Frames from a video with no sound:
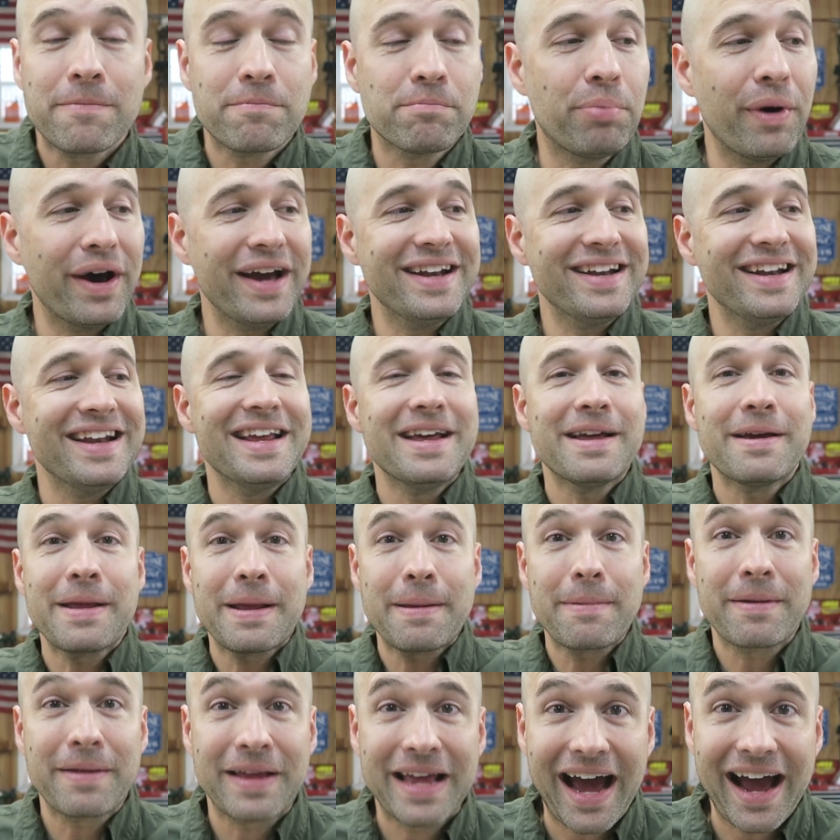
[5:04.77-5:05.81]
But
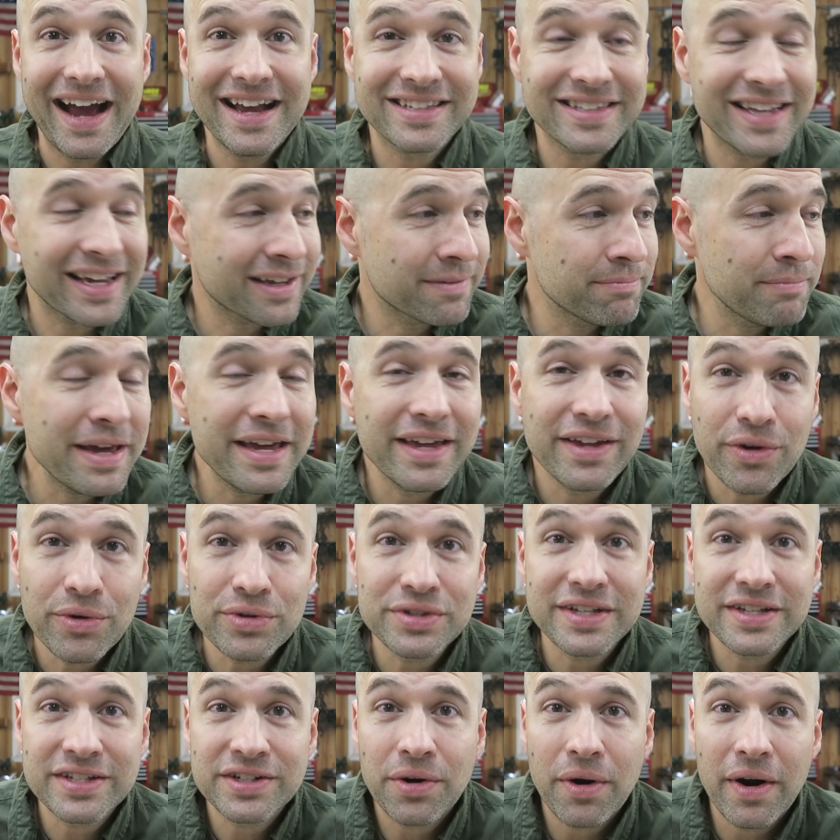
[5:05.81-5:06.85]
guys like me
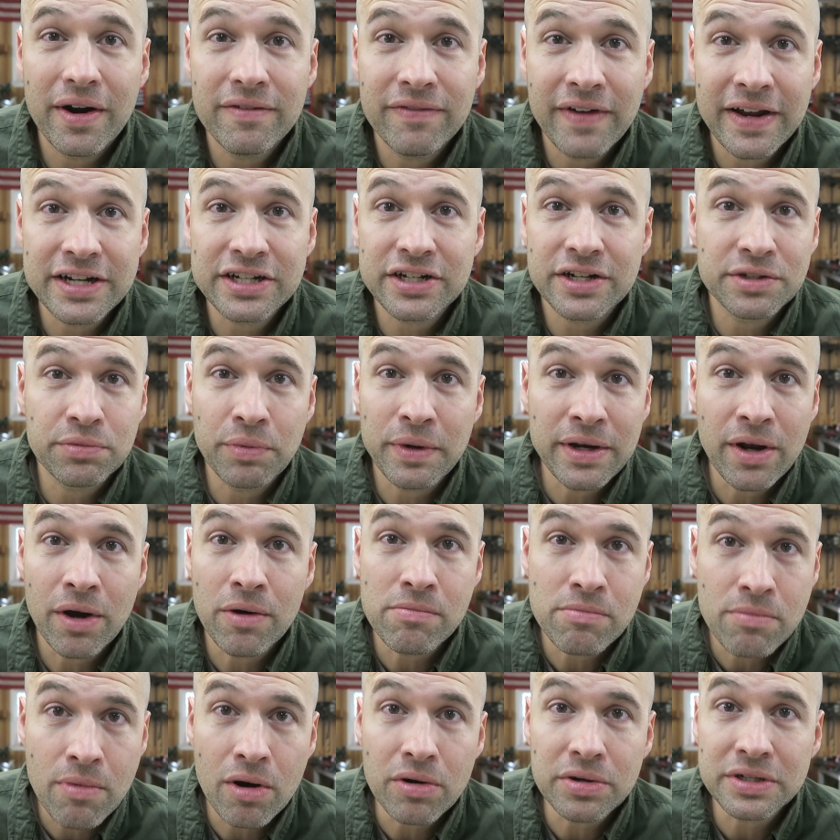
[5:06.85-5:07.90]
use this to our advantage because we know
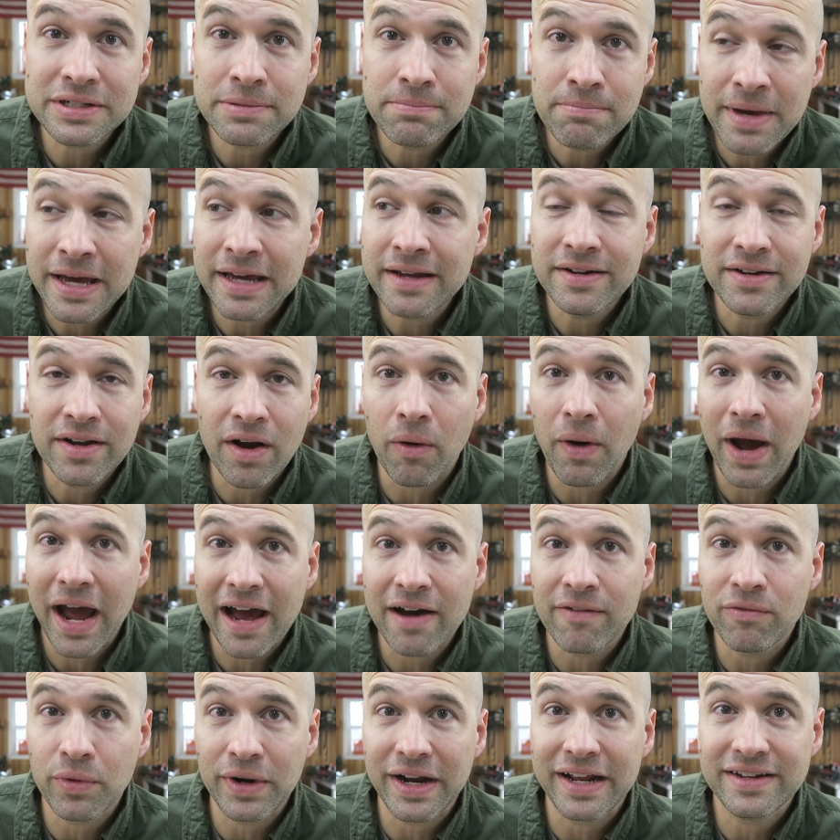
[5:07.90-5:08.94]
most men don't
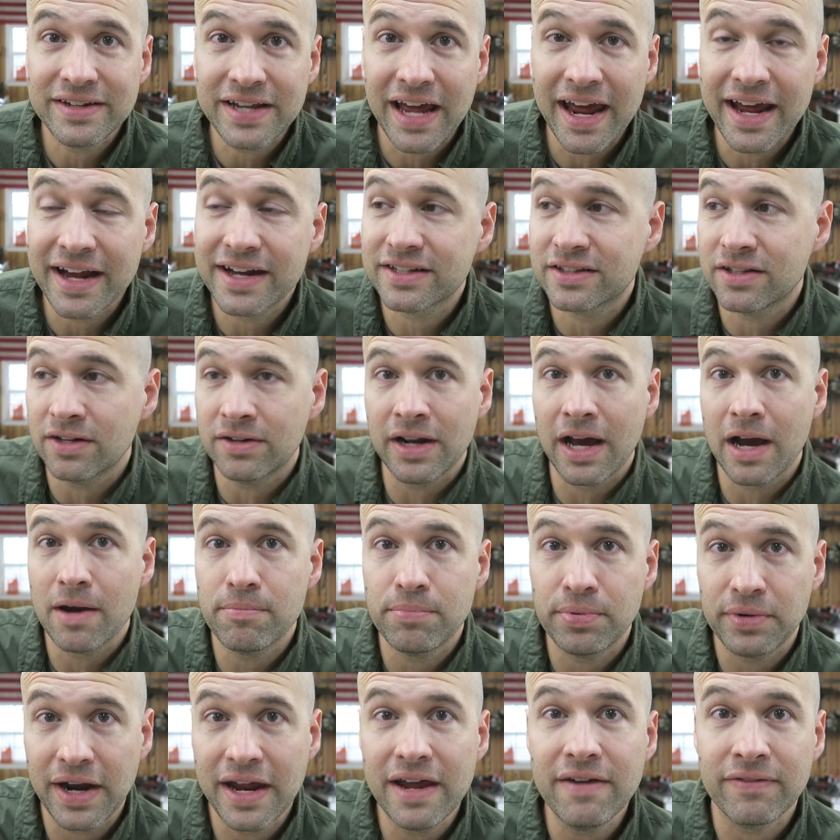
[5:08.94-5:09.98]
have what it takes. They're
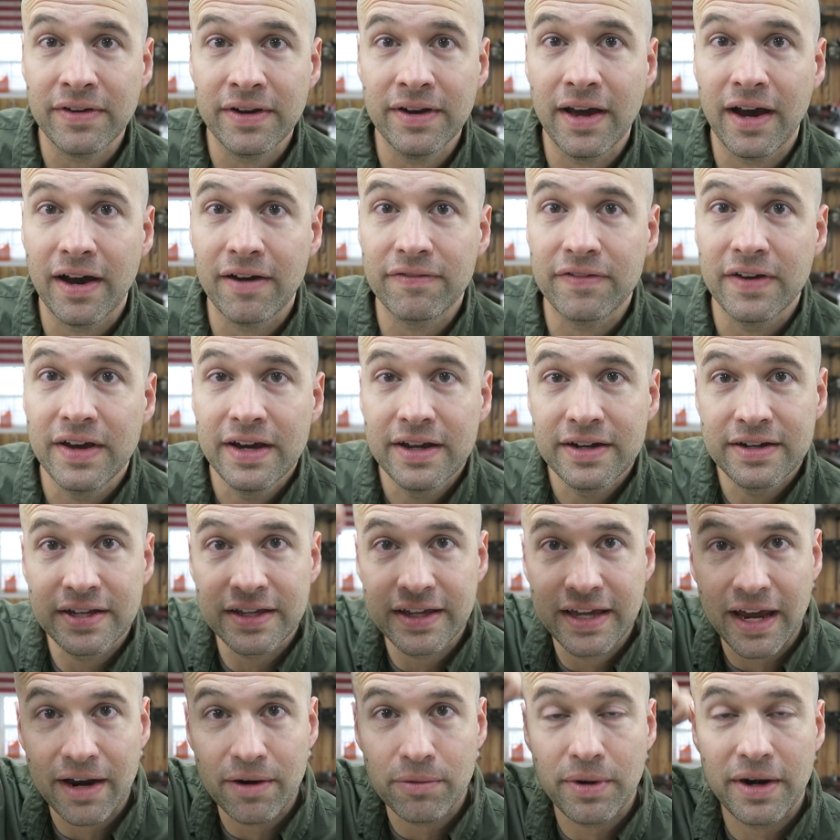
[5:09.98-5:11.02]
not brave enough to
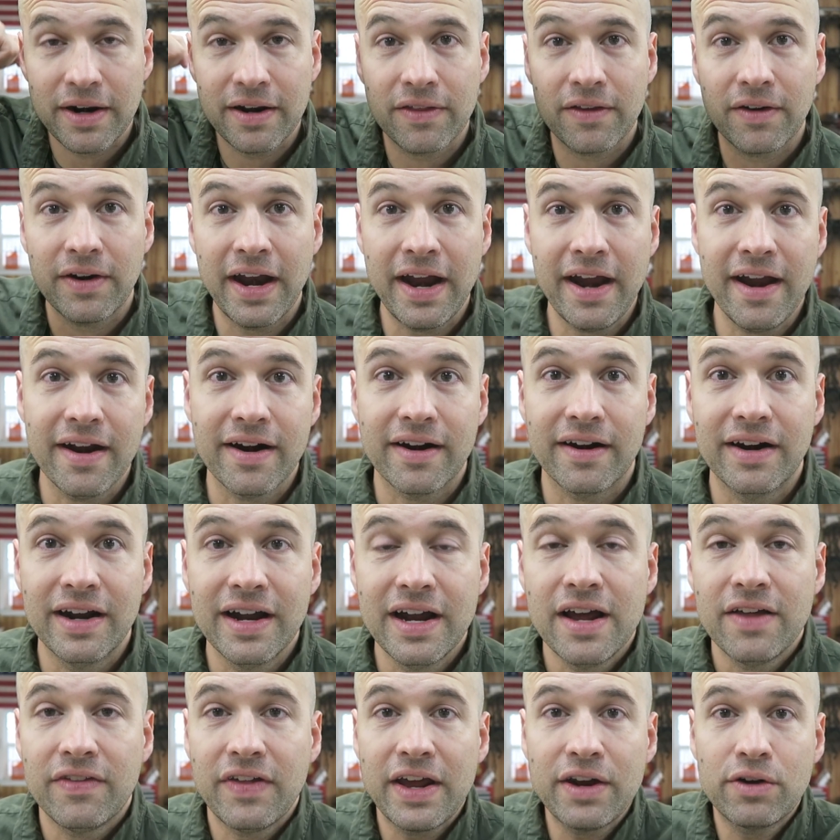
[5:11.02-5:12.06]
get rid of their hair.
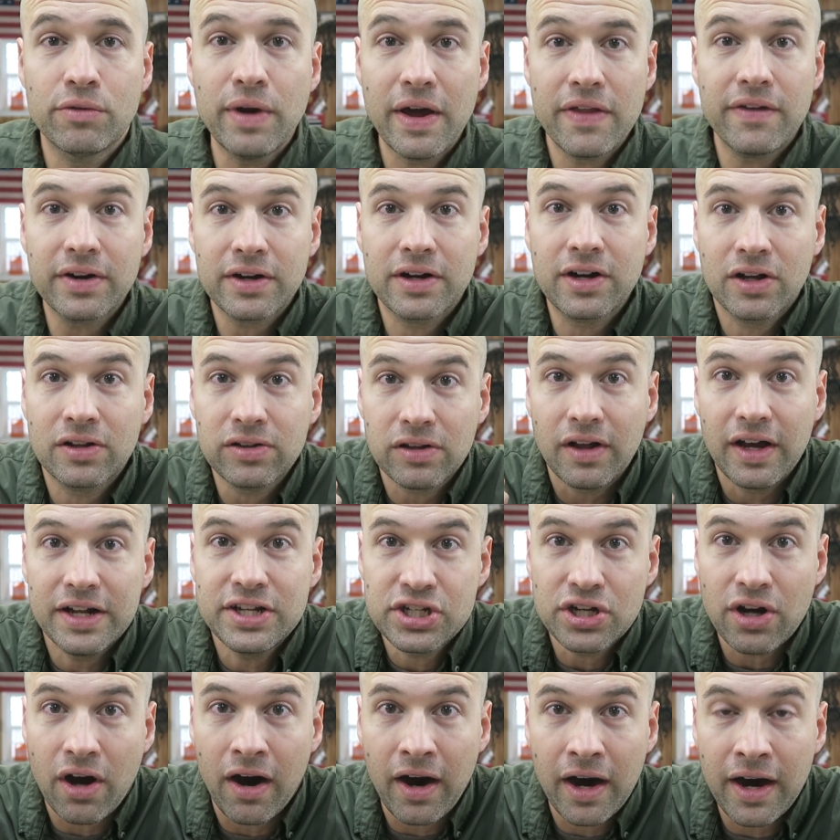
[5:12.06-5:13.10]
They'd rather
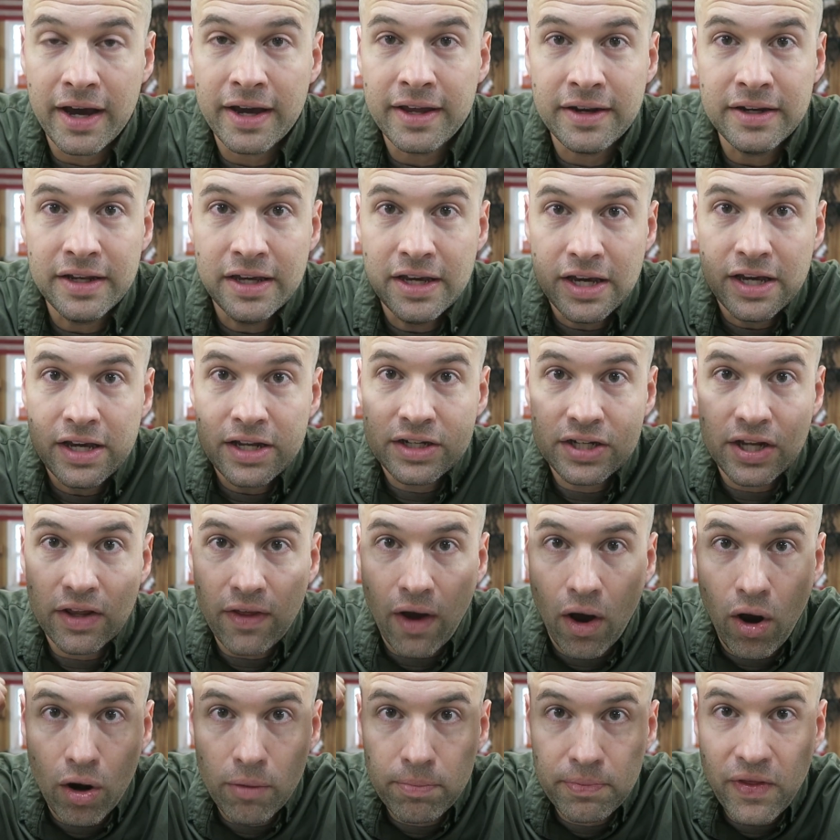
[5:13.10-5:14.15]
clutch on to
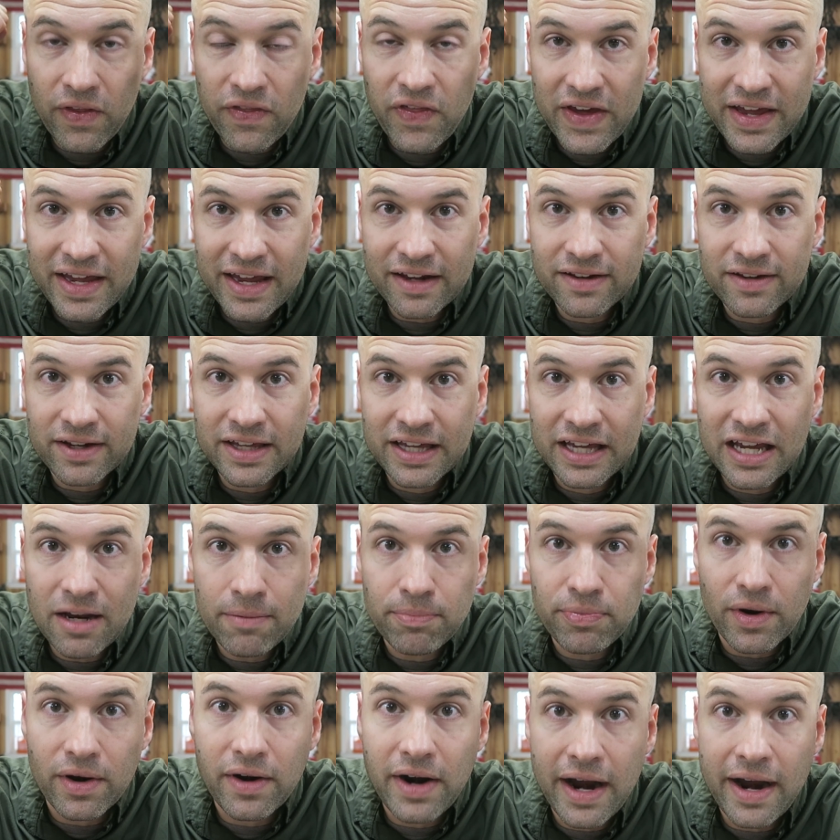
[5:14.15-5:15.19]
the hope that they get to
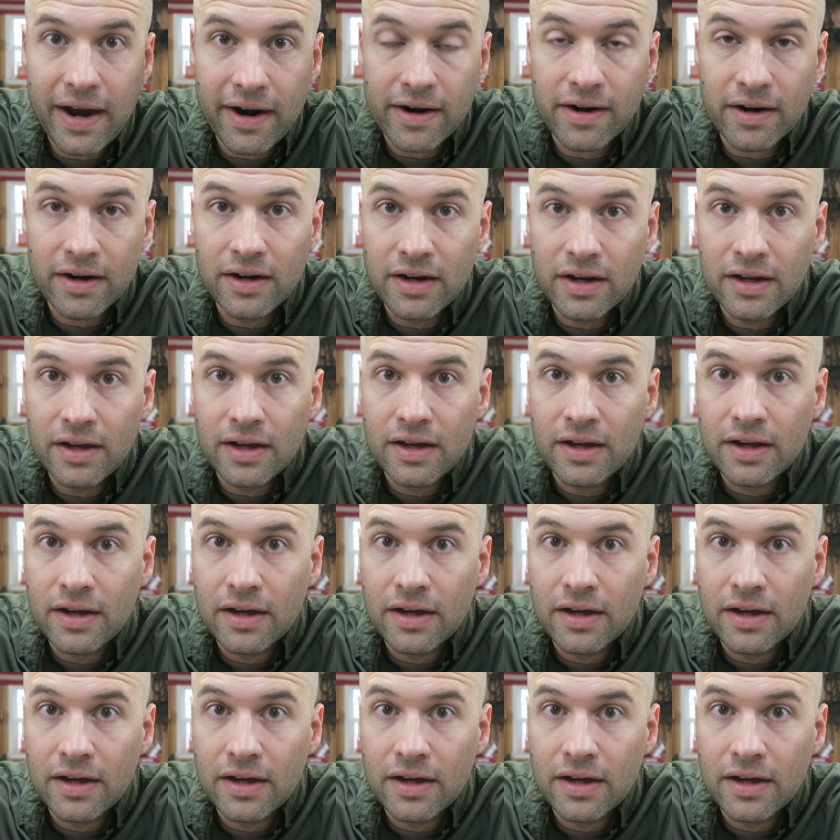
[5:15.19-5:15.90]
keep their hair